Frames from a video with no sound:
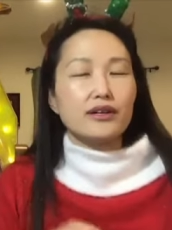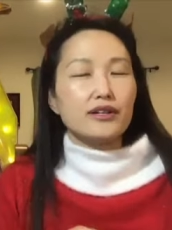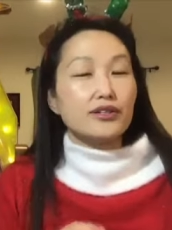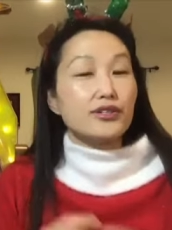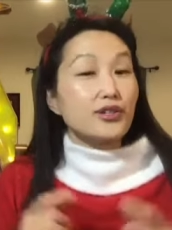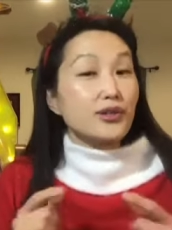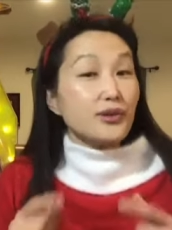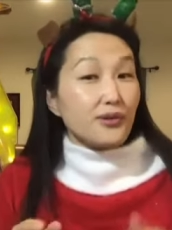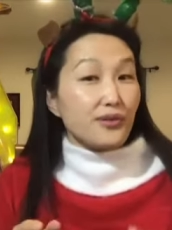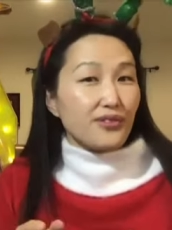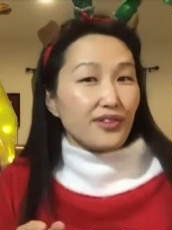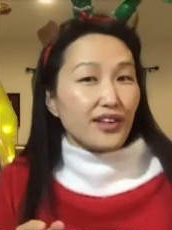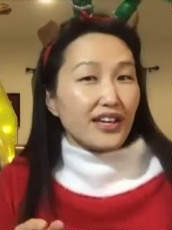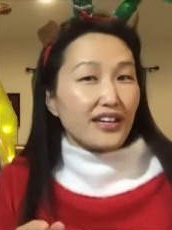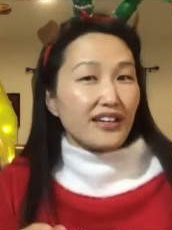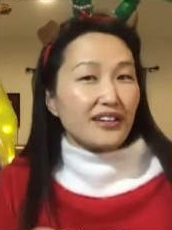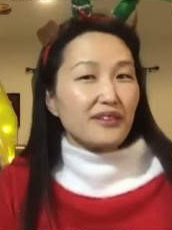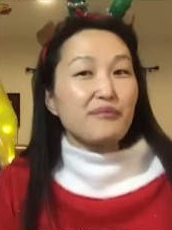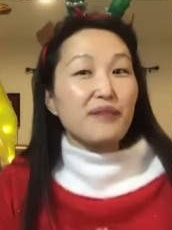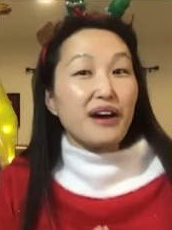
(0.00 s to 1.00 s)
do you
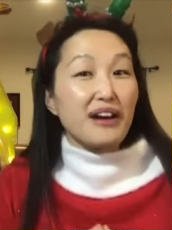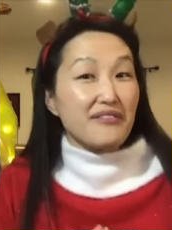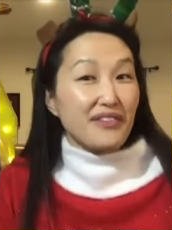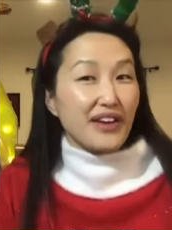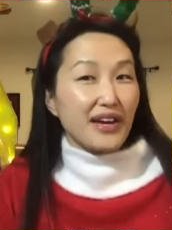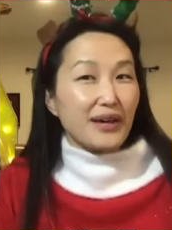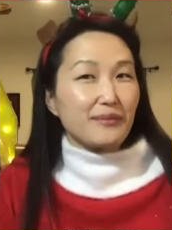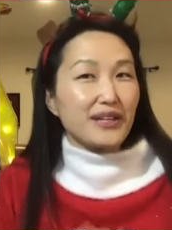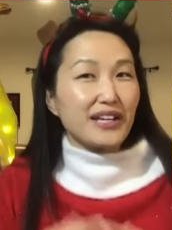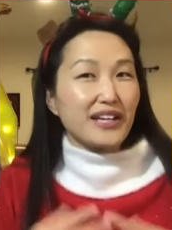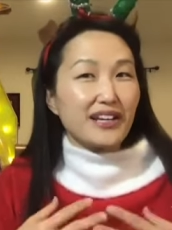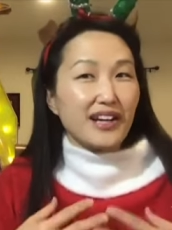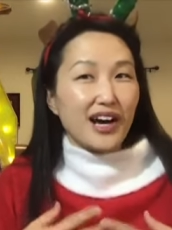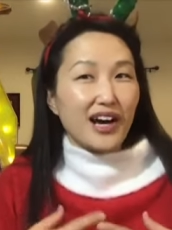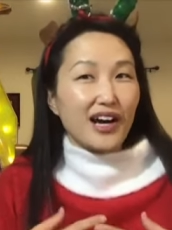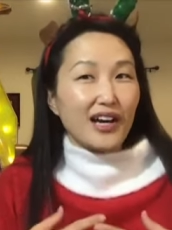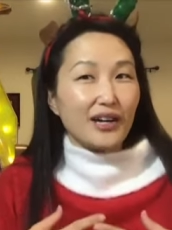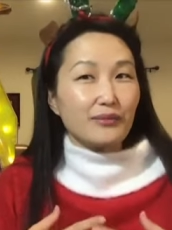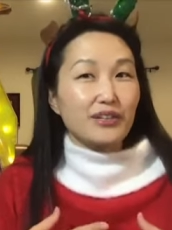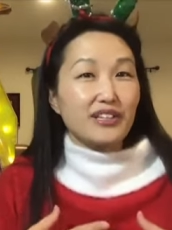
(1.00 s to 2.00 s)
think my family and
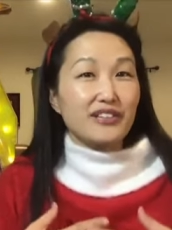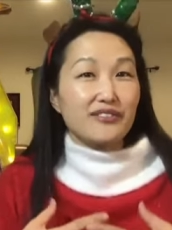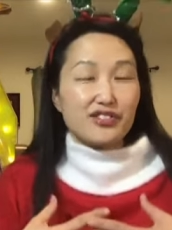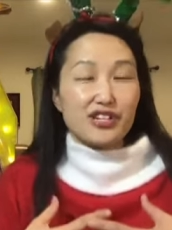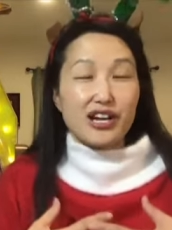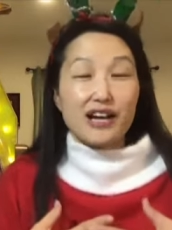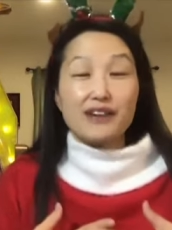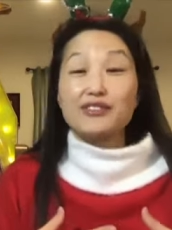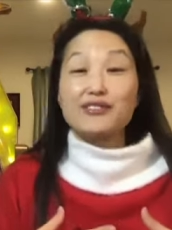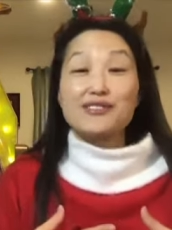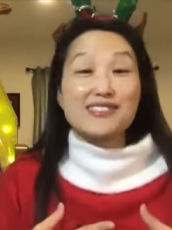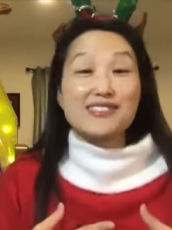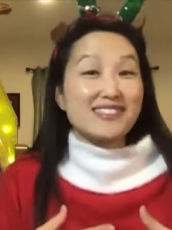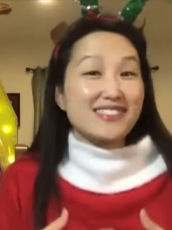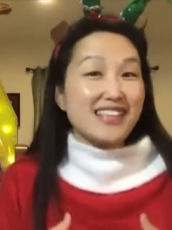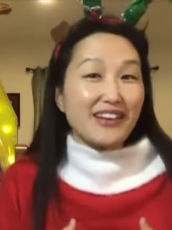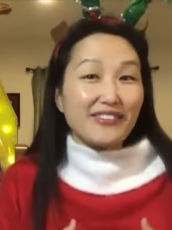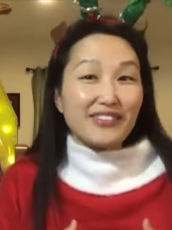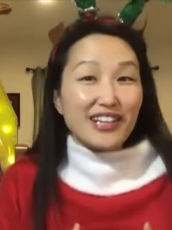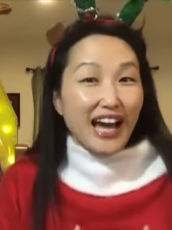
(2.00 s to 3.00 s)
I would have traveled
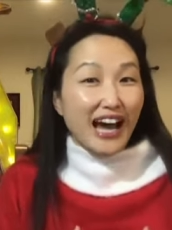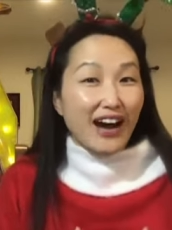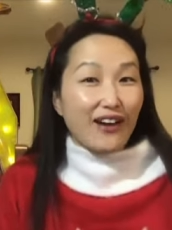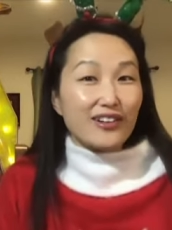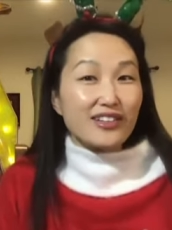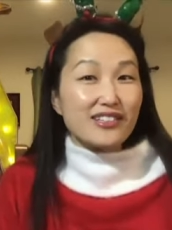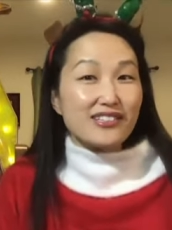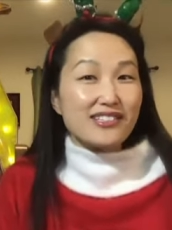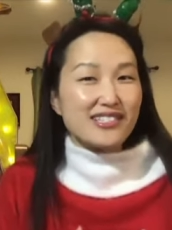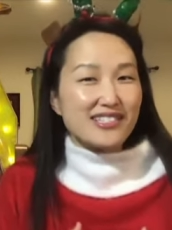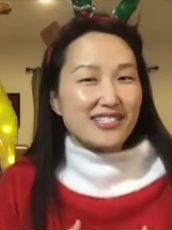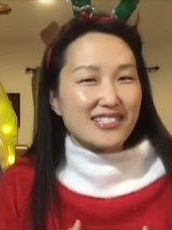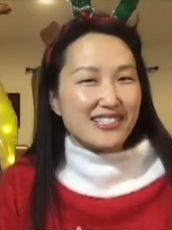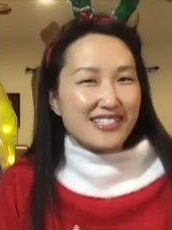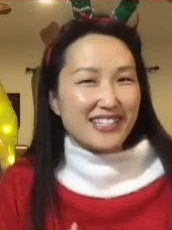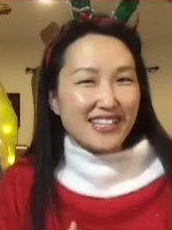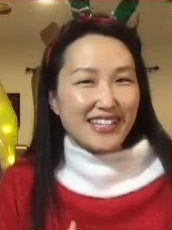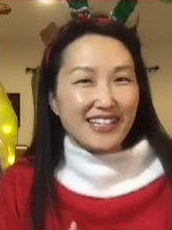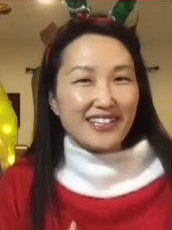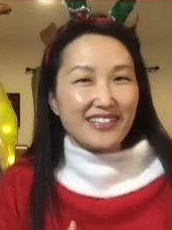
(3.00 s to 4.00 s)
seven hours to
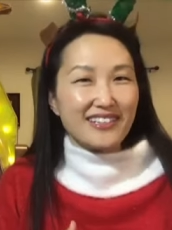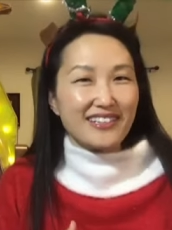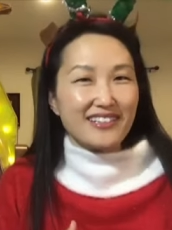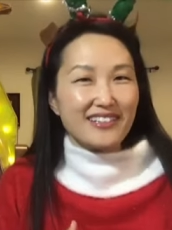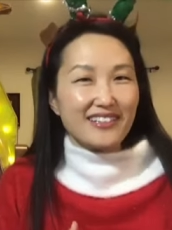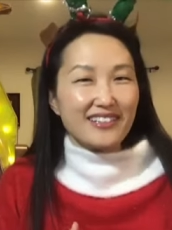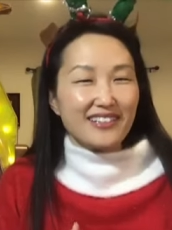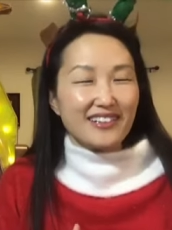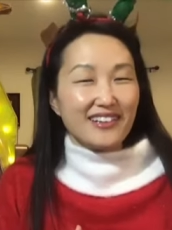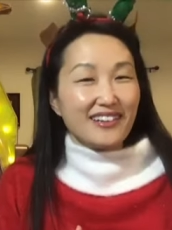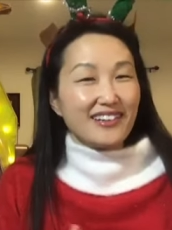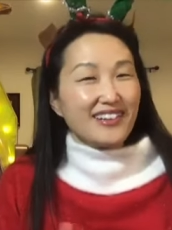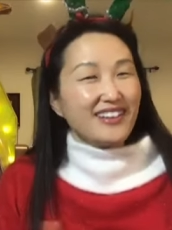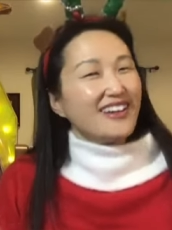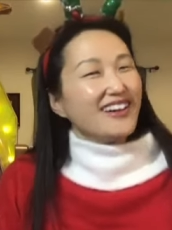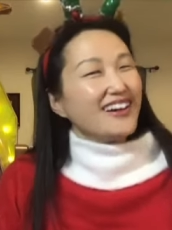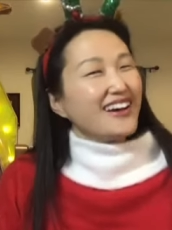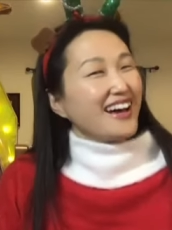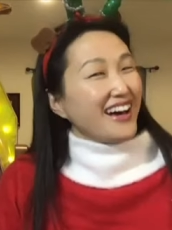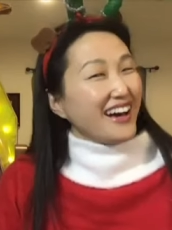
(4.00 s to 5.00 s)
see it?
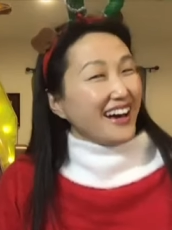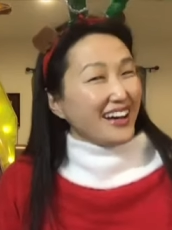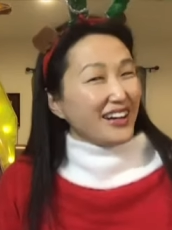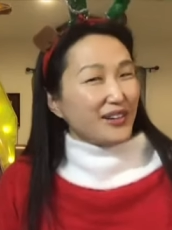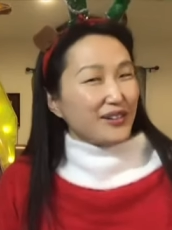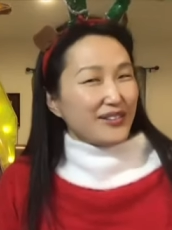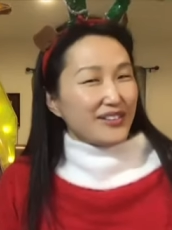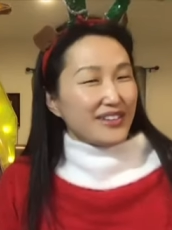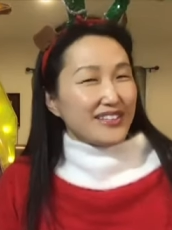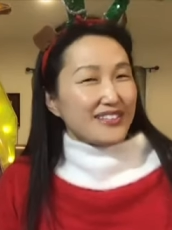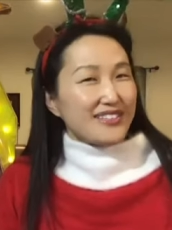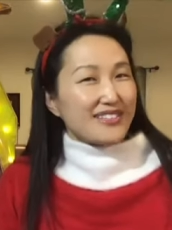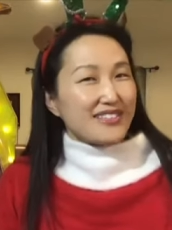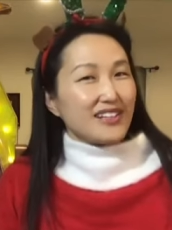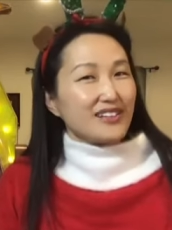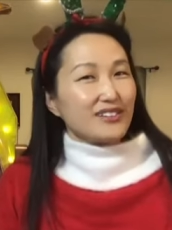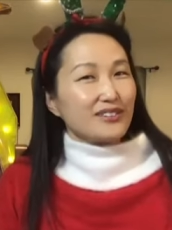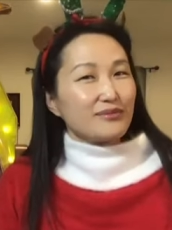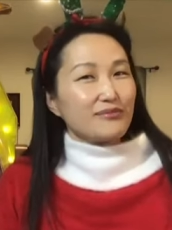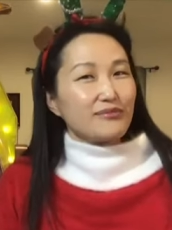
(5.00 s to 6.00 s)
I don't think
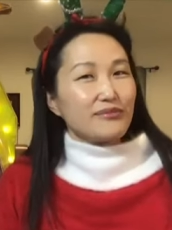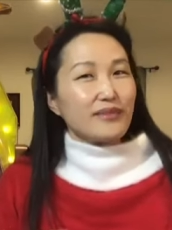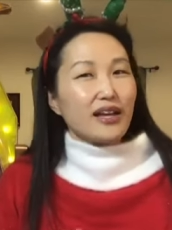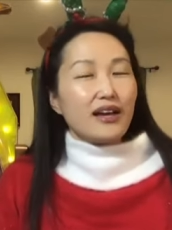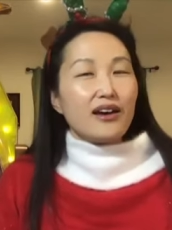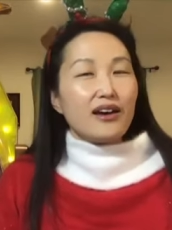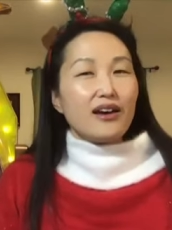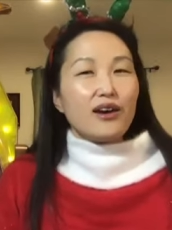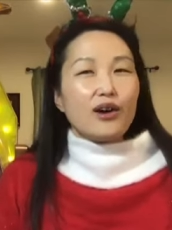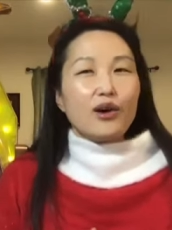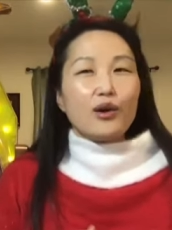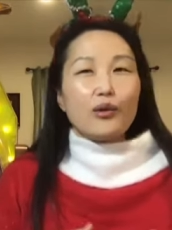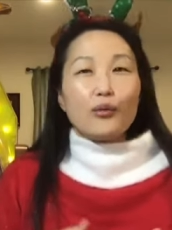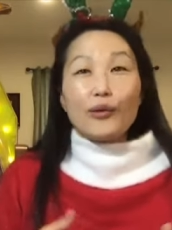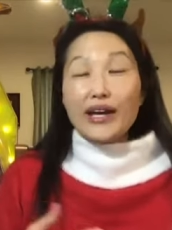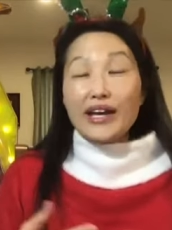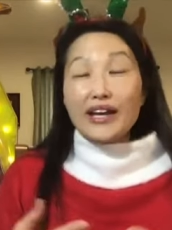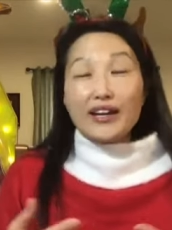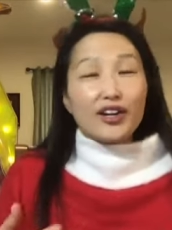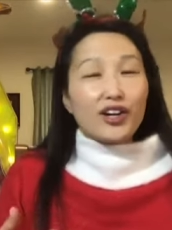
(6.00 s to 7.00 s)
so. We
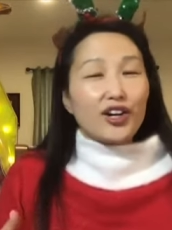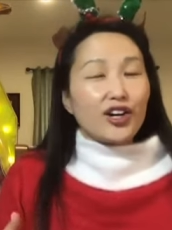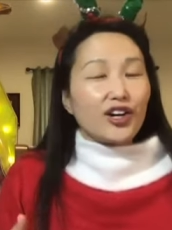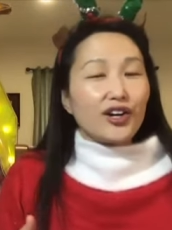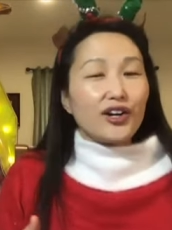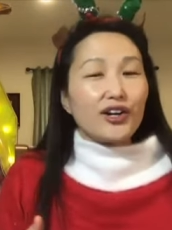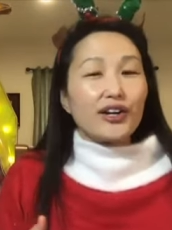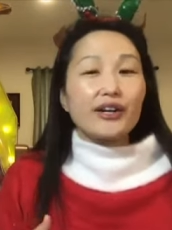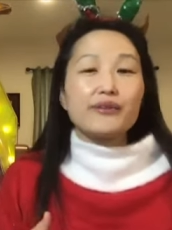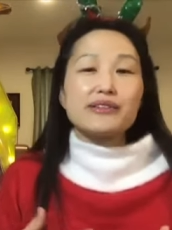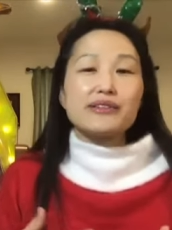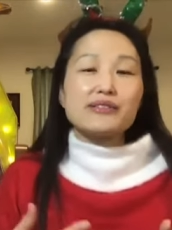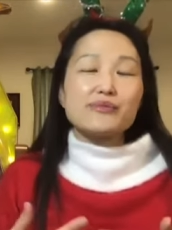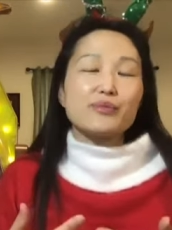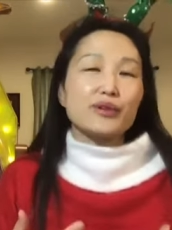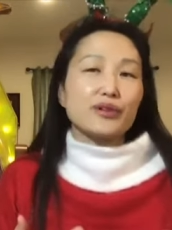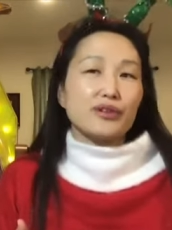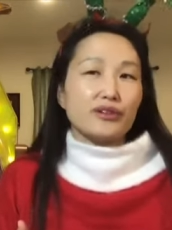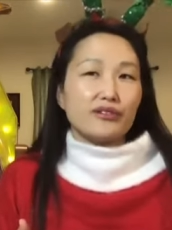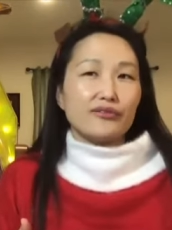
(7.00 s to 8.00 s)
had heard it was
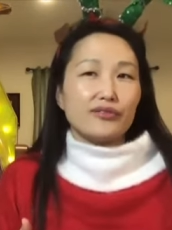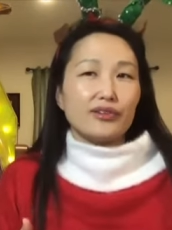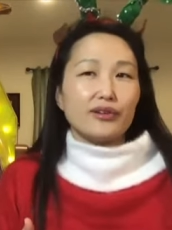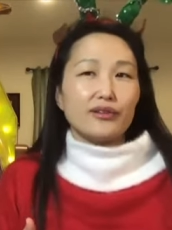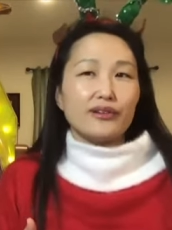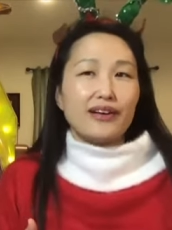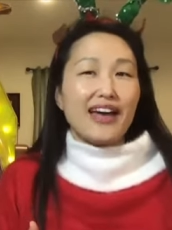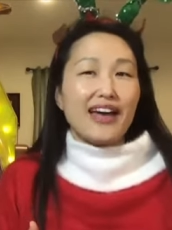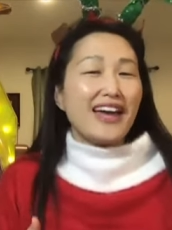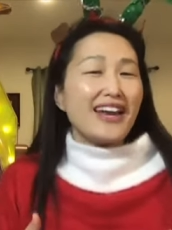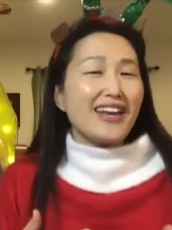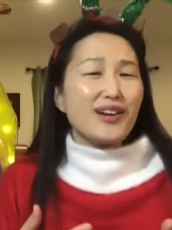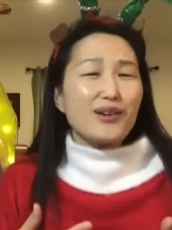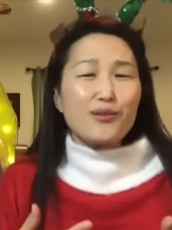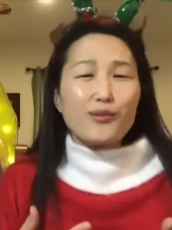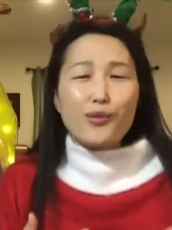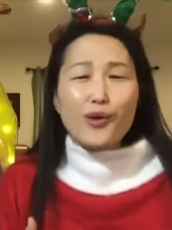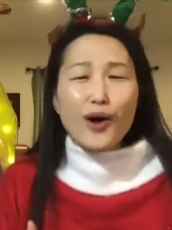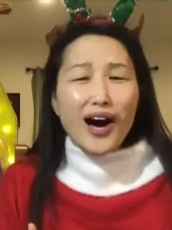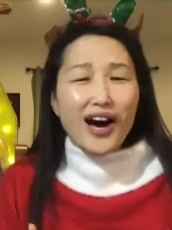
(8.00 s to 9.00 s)
beautiful, and it
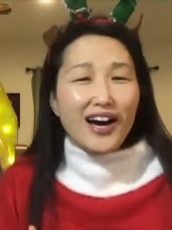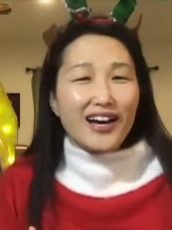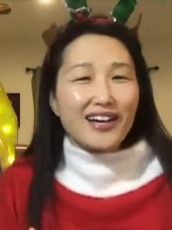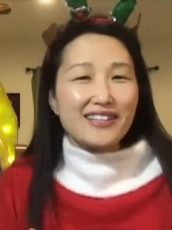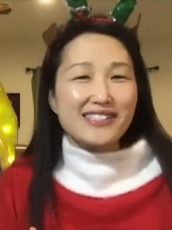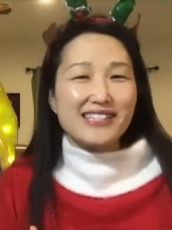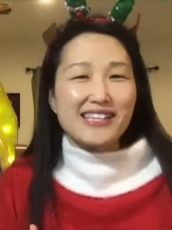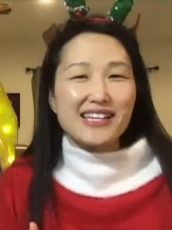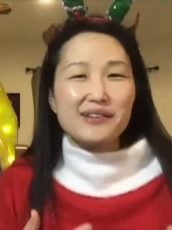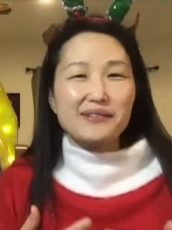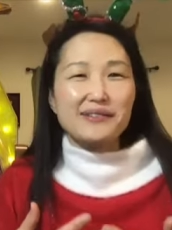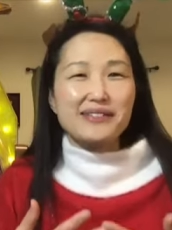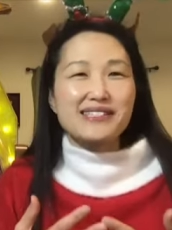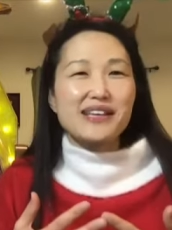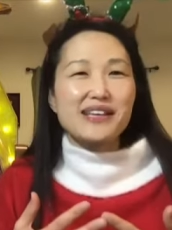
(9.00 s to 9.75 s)
was. It was